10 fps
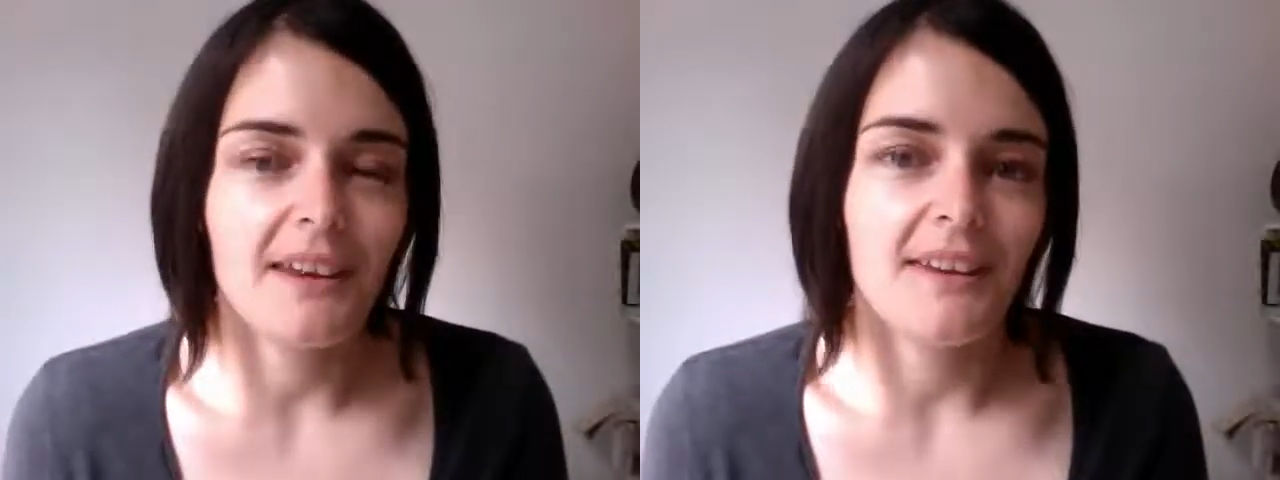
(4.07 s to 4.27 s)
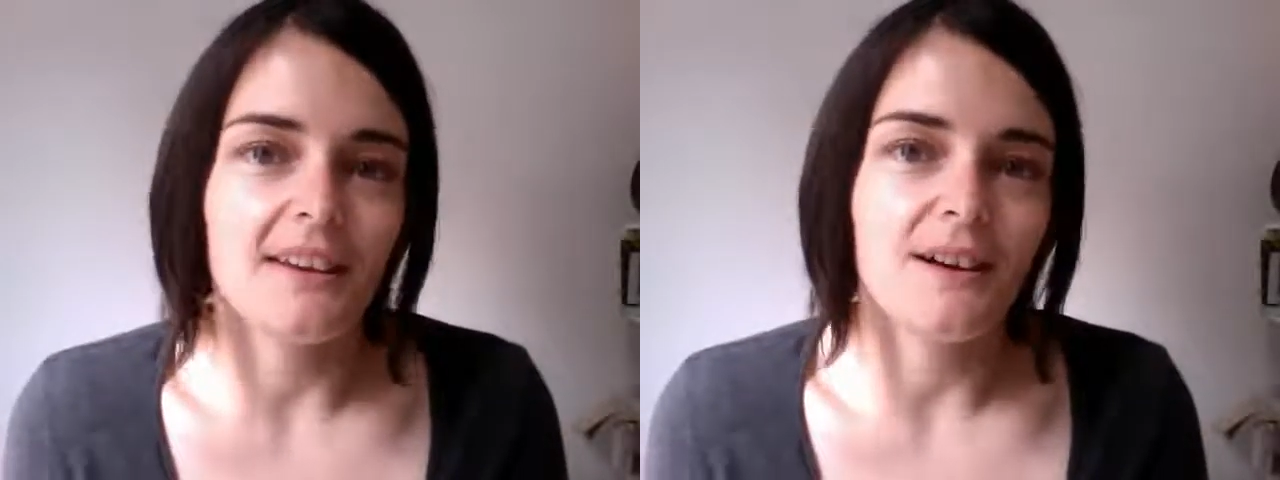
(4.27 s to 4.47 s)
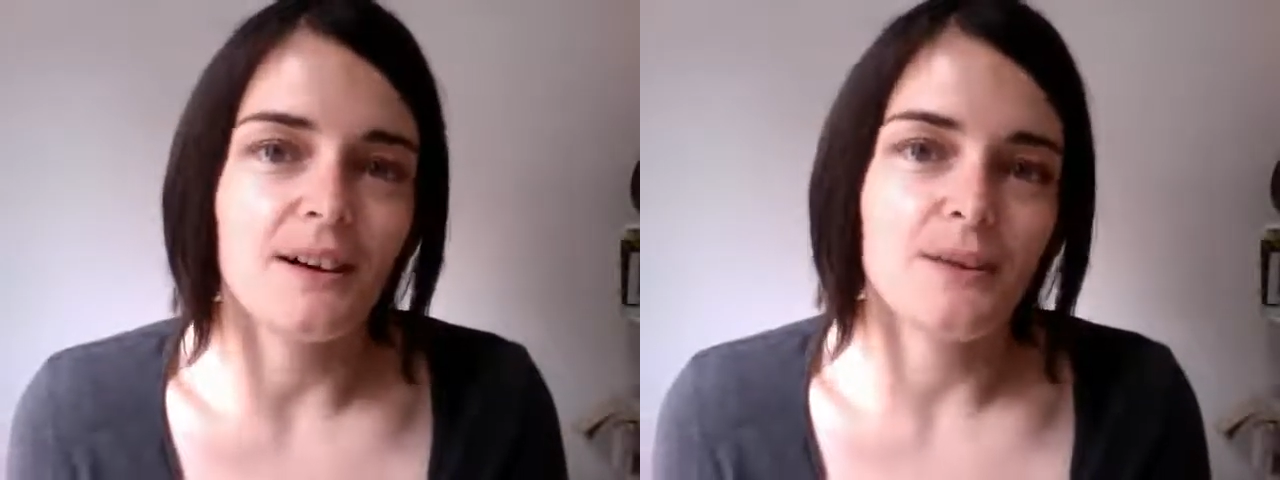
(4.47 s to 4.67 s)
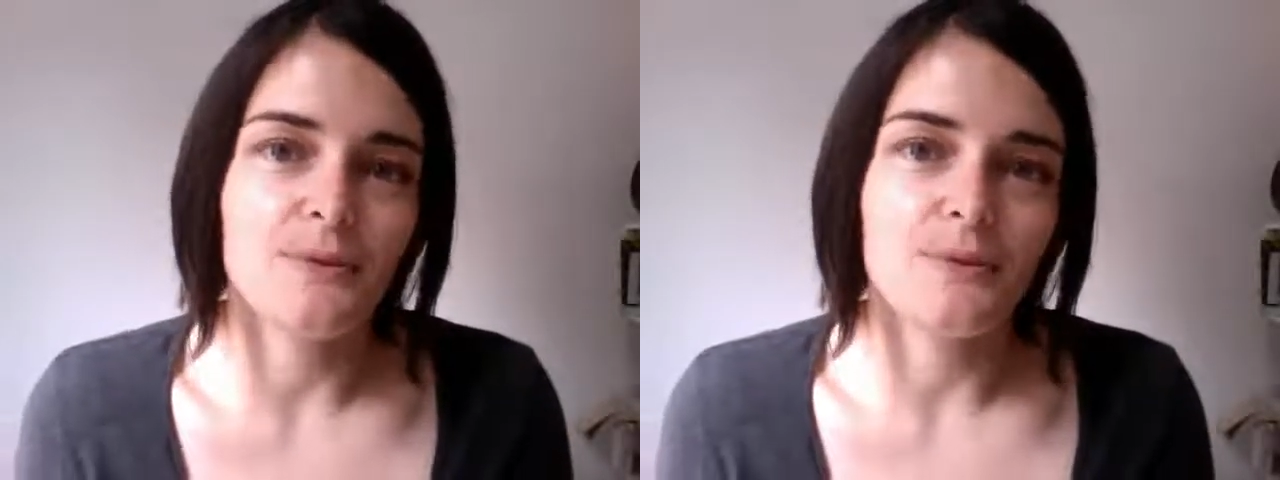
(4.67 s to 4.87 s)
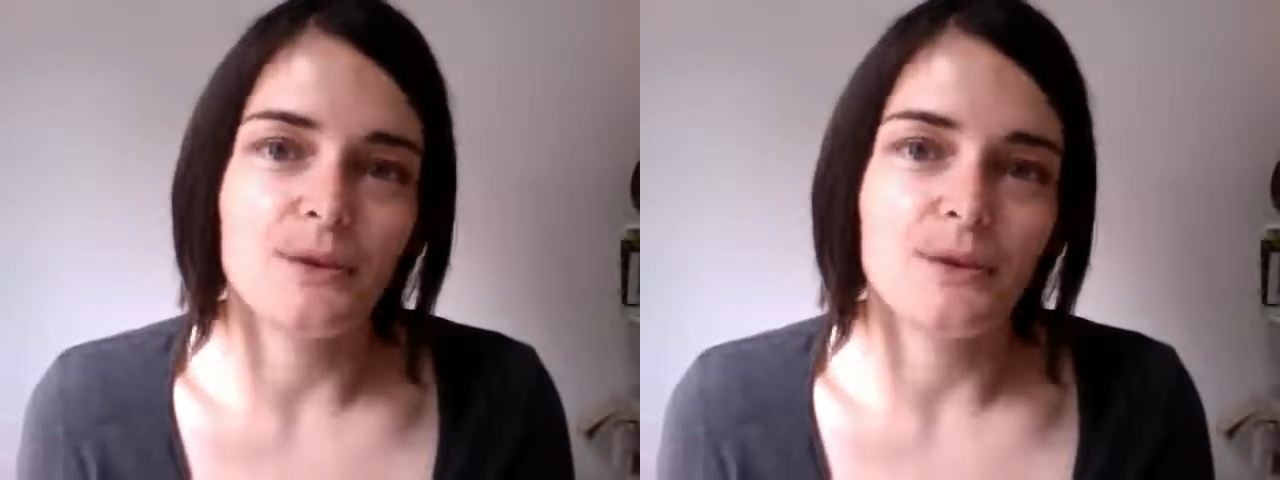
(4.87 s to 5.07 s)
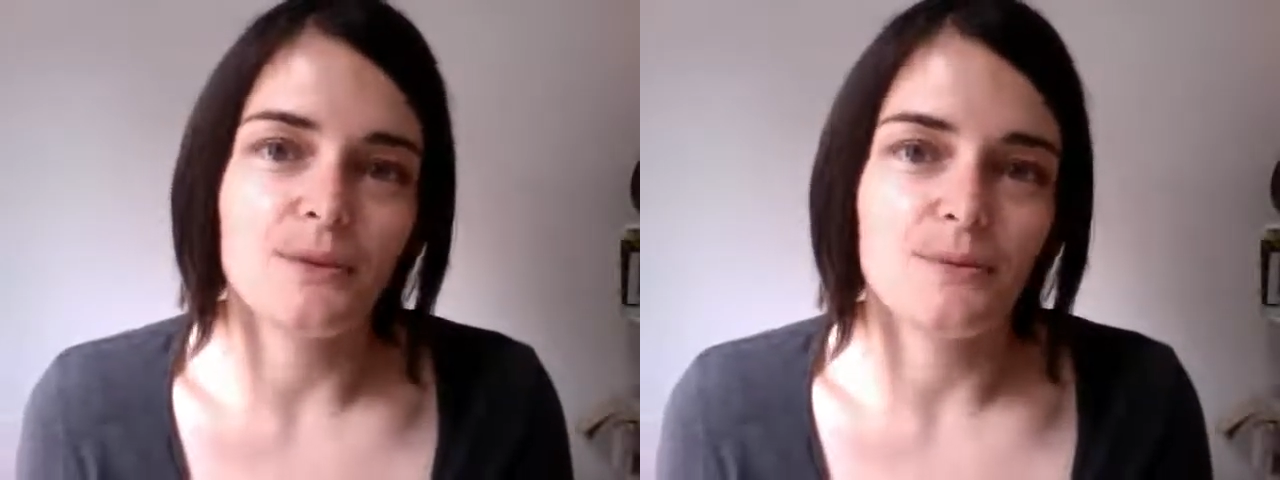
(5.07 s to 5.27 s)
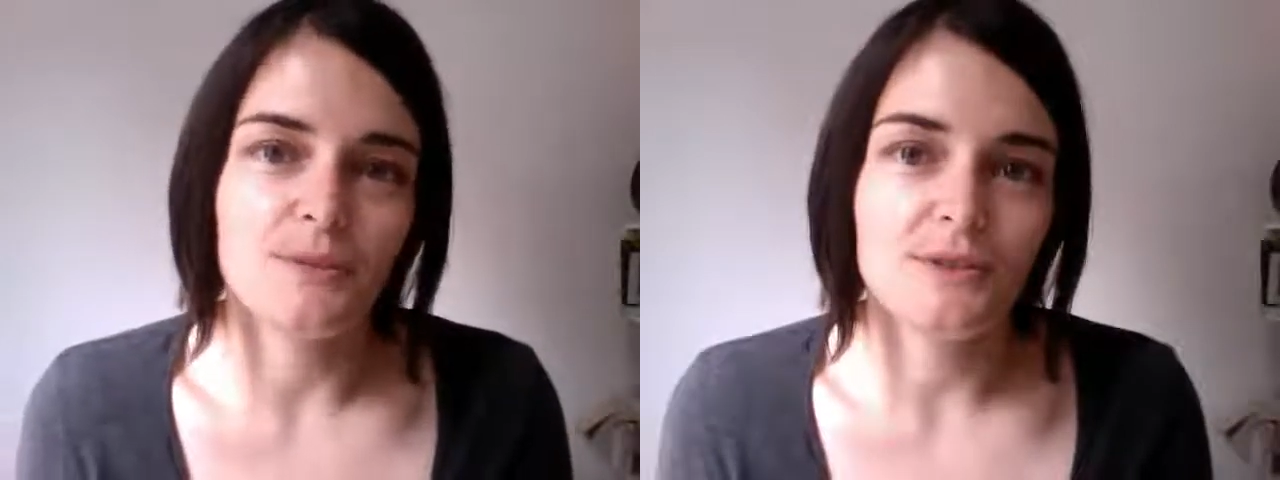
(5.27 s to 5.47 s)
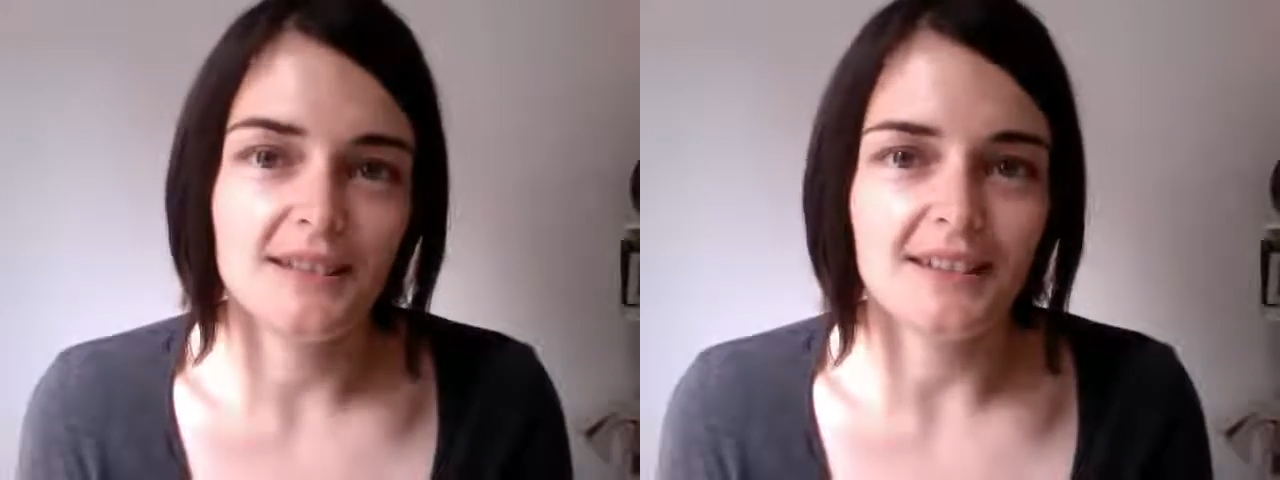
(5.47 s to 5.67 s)
and I am from
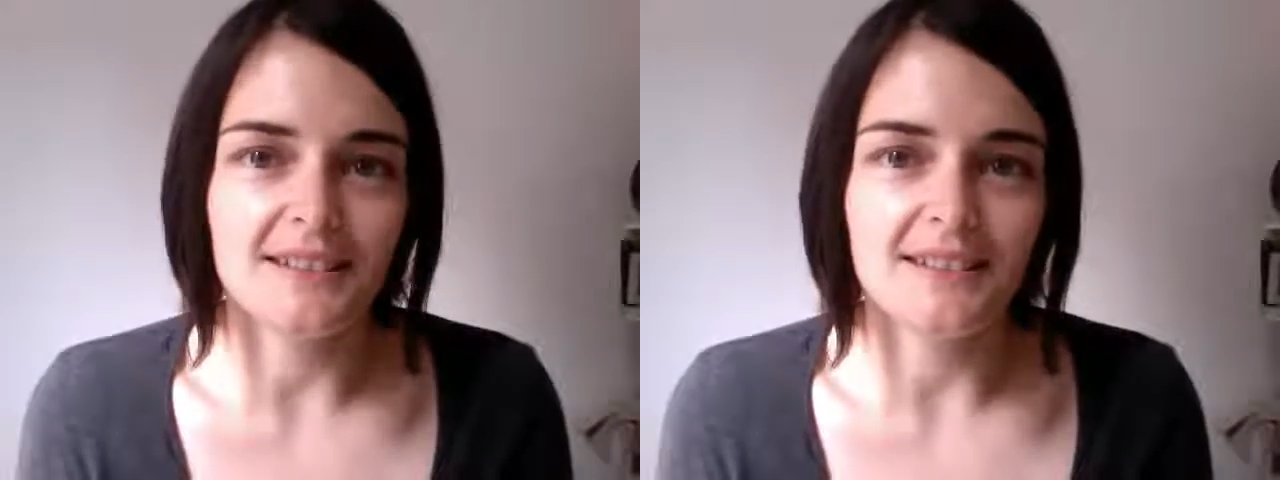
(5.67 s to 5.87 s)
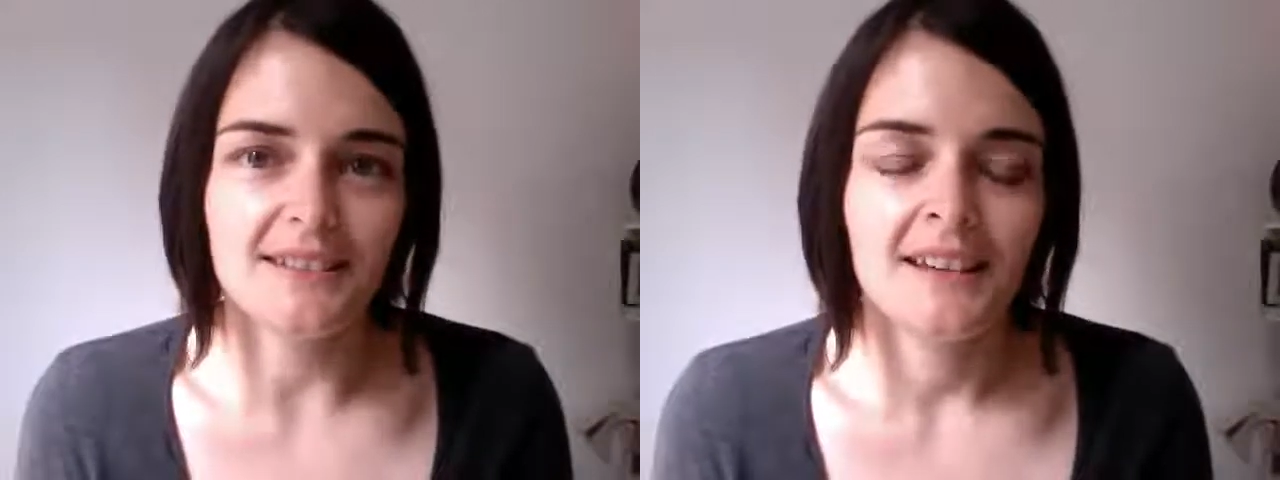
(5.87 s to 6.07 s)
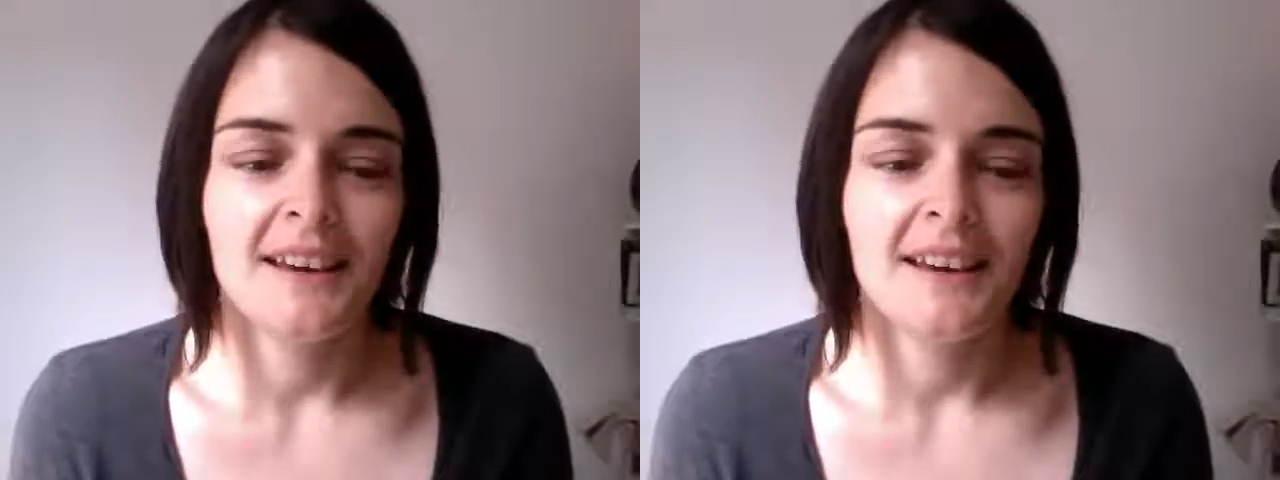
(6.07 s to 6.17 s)
New Zealand.